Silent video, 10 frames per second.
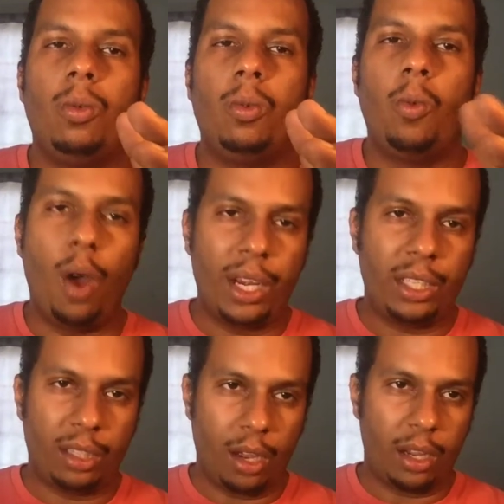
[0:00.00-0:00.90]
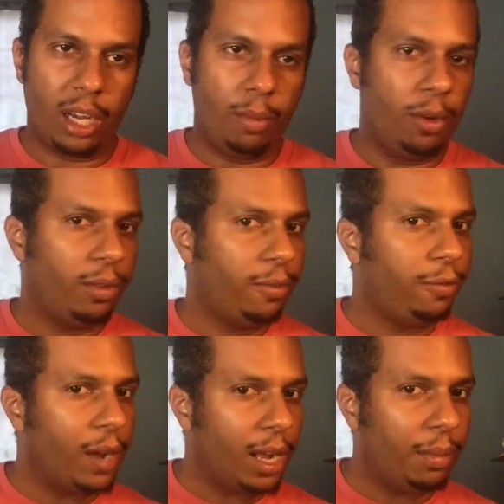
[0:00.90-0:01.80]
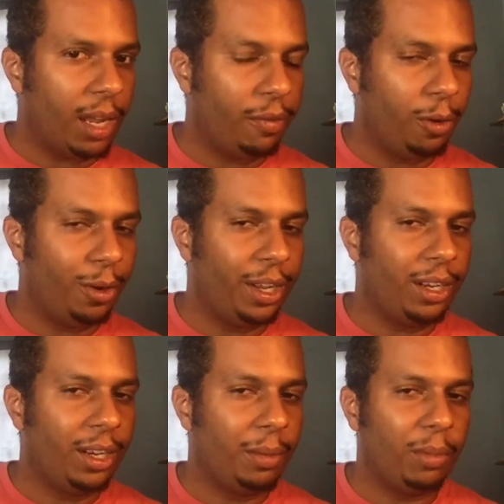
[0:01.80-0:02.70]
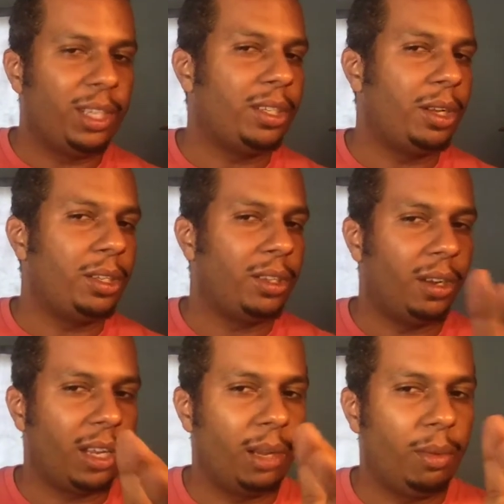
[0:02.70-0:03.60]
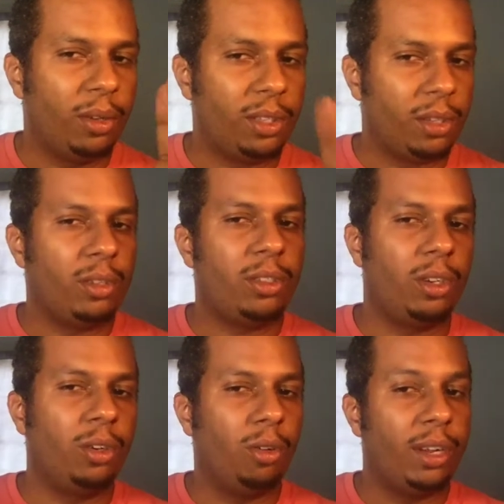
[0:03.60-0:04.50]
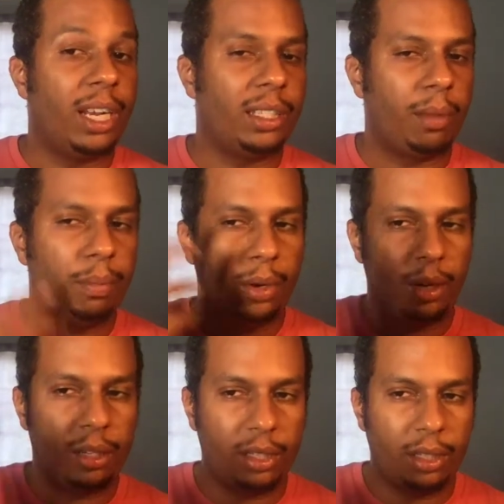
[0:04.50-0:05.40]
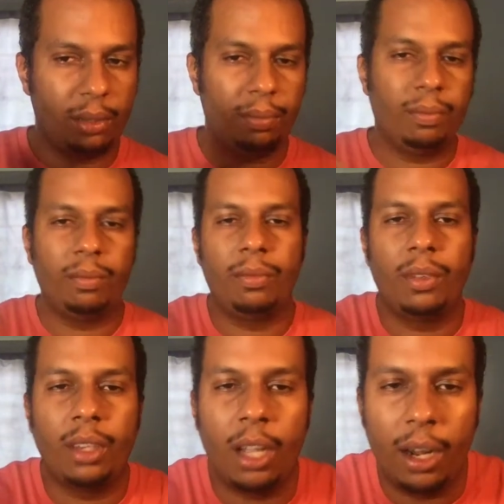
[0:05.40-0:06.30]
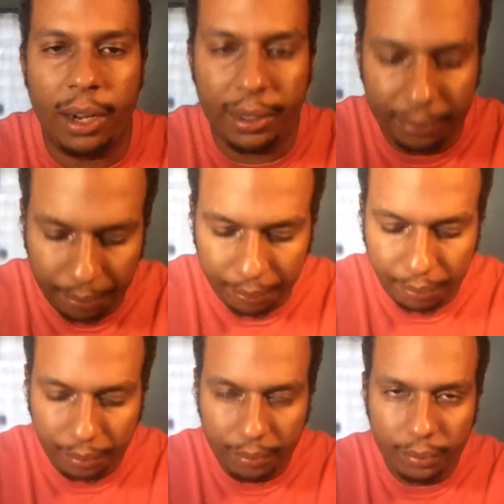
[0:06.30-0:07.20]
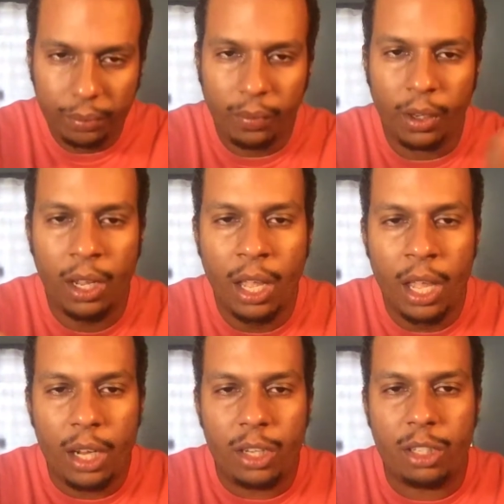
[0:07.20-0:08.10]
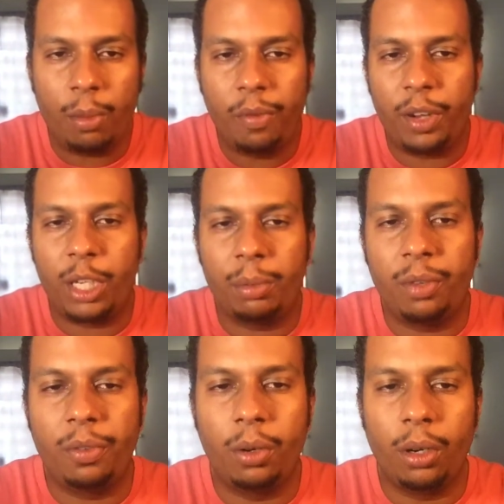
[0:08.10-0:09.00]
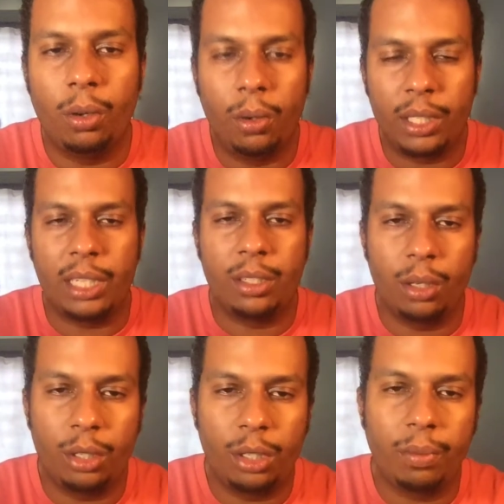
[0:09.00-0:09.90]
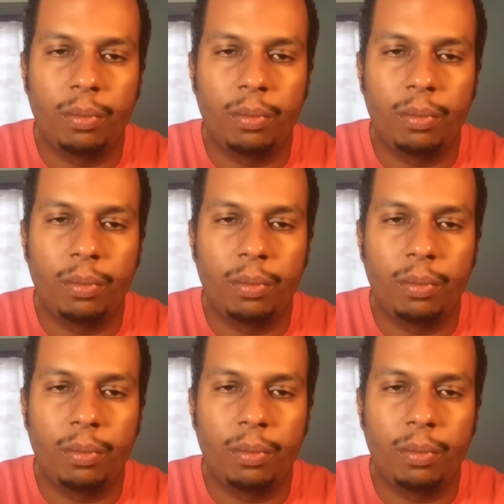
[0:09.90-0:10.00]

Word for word: one is talking about farm life growing, but it's also talking about Sun Sun growing as a person. All right. The summary for chapter 4 goes as such